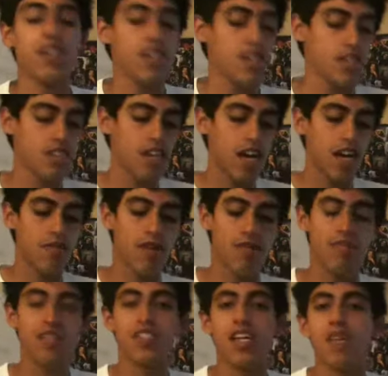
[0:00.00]
He does not
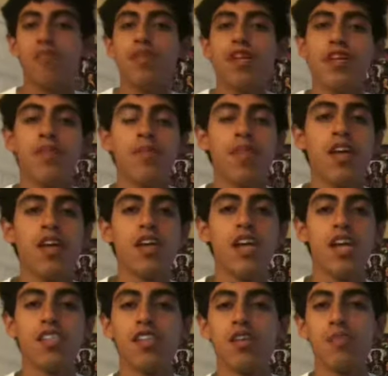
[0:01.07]
represent me
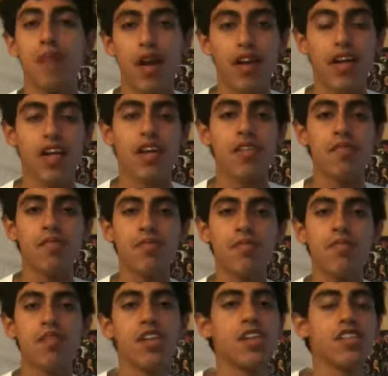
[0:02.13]
as an American.
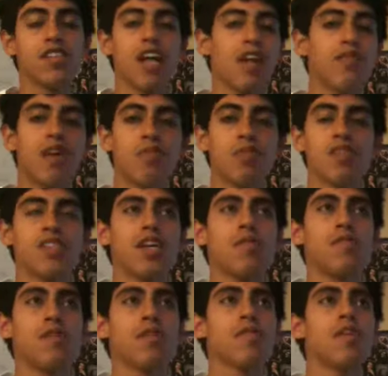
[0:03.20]
He does not
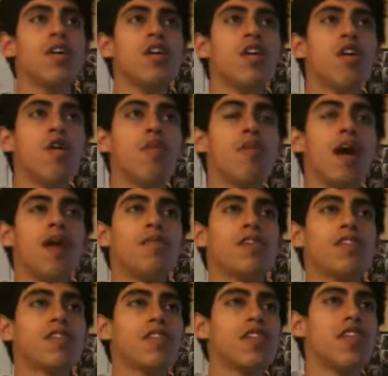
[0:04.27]
represent me.
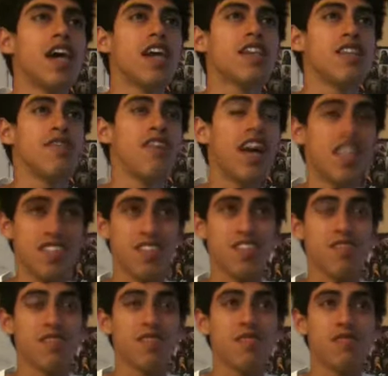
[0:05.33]
Obama's not
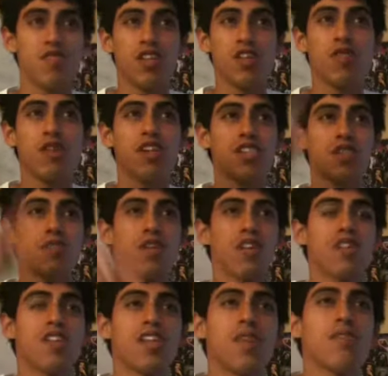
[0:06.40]
divisive, with a question
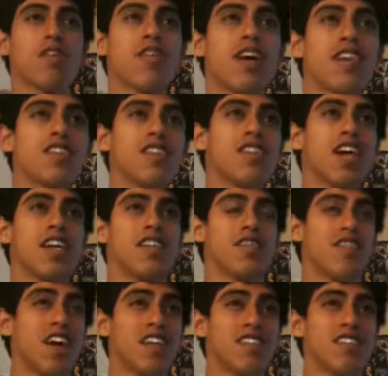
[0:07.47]
mark. The Democrats are not
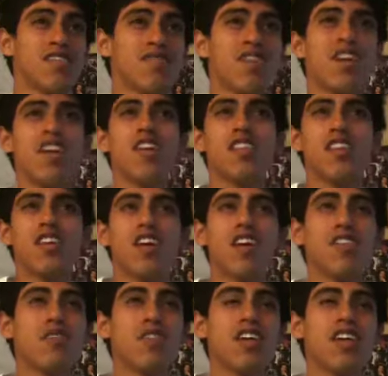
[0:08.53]
divisive. The
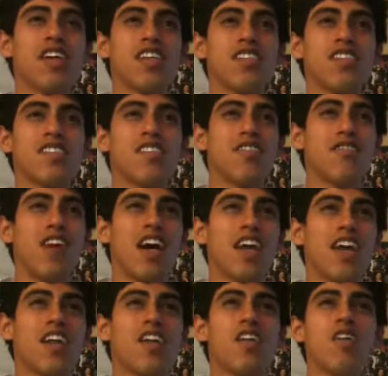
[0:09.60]
country isn't
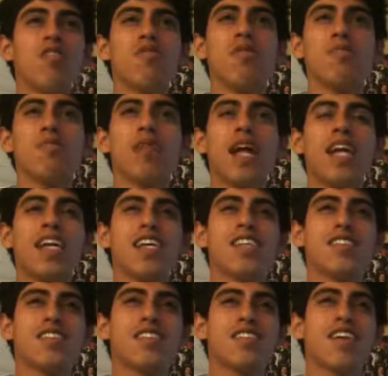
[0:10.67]
divided. What planet
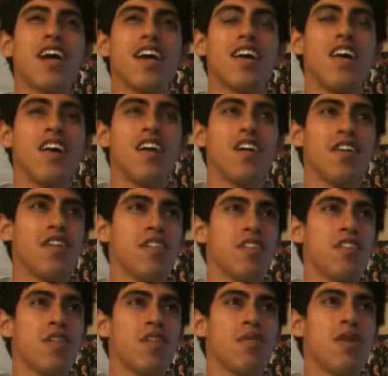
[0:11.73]
is this guy on?
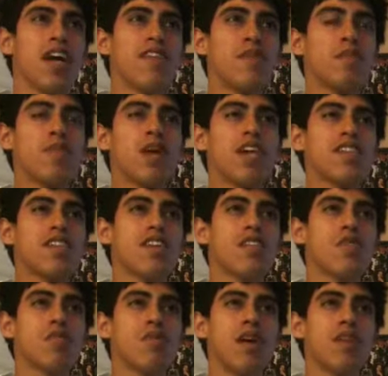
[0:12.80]
We have a president
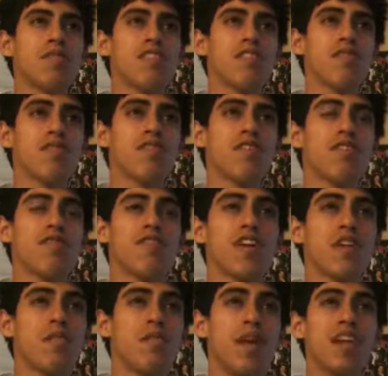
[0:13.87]
who promised to
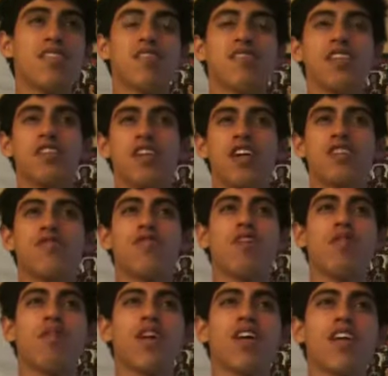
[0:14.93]
fundamentally
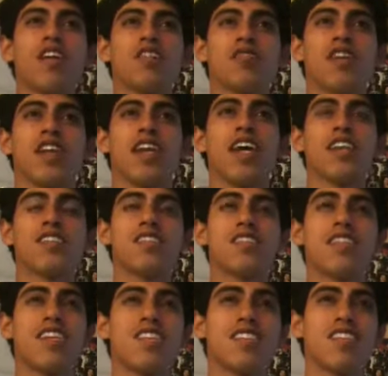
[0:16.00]
transform our country and has
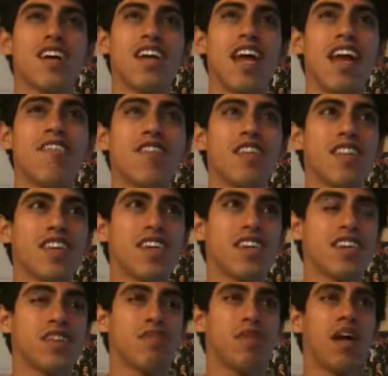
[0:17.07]
since done everything
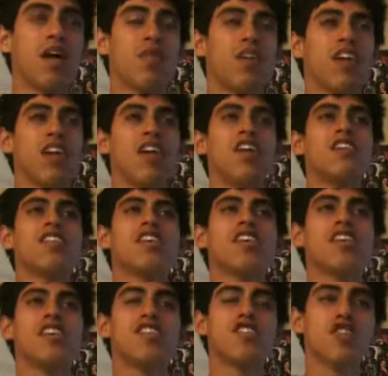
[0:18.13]
in his power to
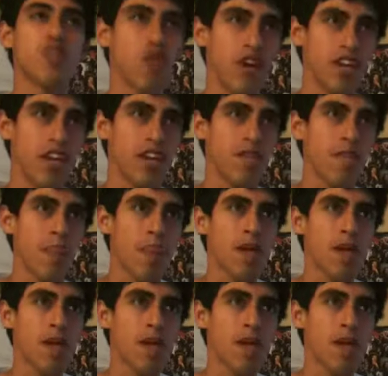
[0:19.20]
destroy it.